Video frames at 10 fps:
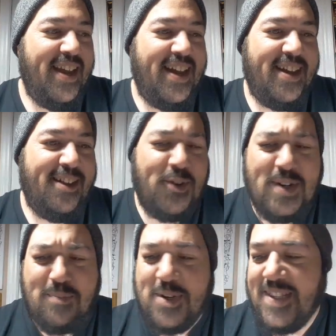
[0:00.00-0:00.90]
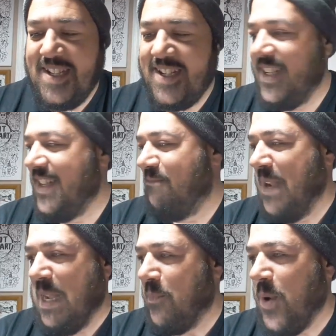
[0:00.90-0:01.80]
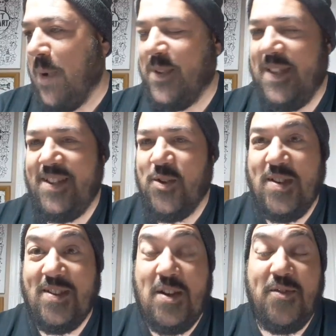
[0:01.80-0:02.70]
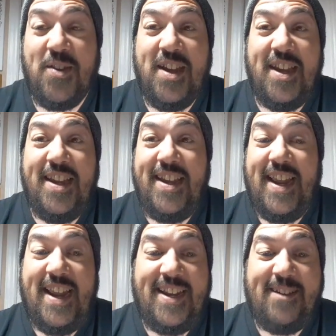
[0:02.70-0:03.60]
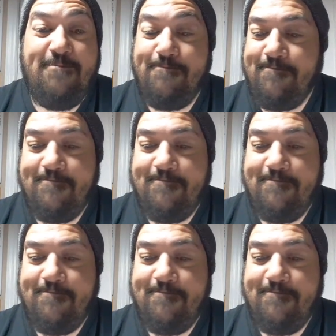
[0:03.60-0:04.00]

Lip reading: 3D printing and making props and doing stuff, and